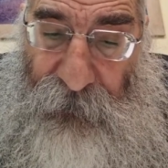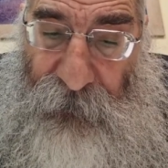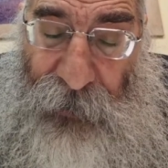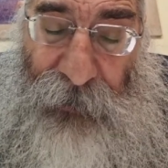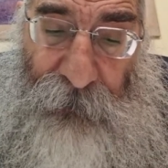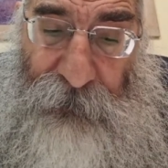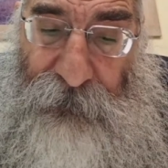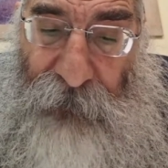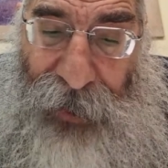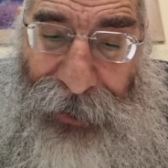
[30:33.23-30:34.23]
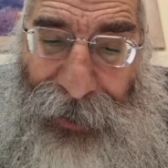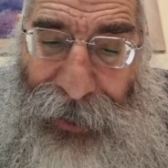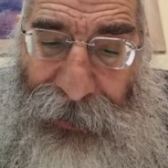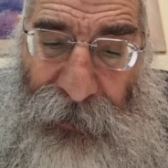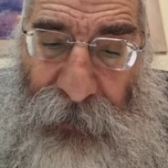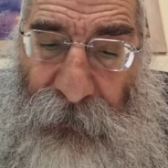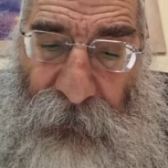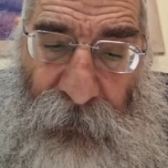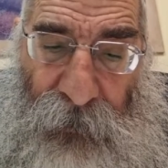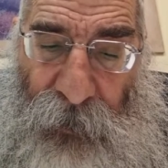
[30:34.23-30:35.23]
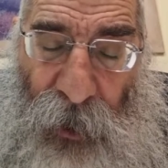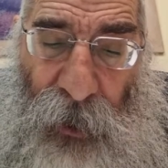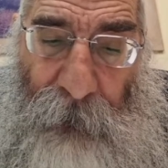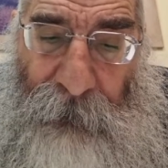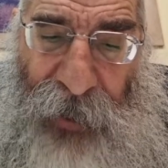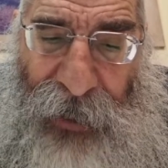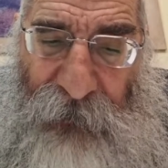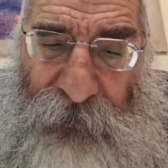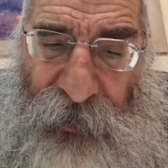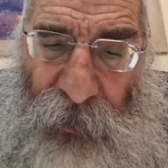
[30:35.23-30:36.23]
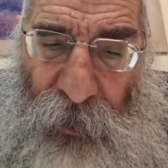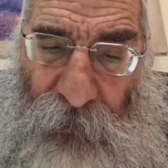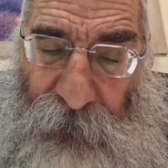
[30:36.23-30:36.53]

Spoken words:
not the hand combat below.